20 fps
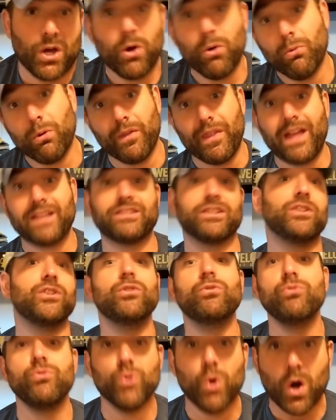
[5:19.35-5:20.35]
oh, well, that's a
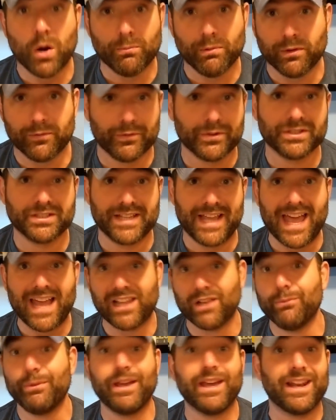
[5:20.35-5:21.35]
new normal for
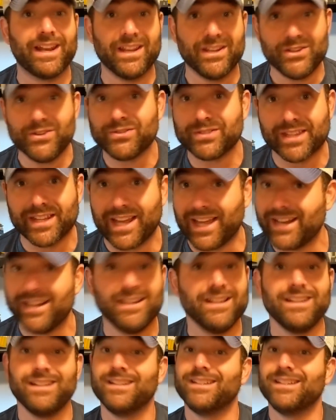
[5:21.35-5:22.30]
Seattle, and we got to get used to that.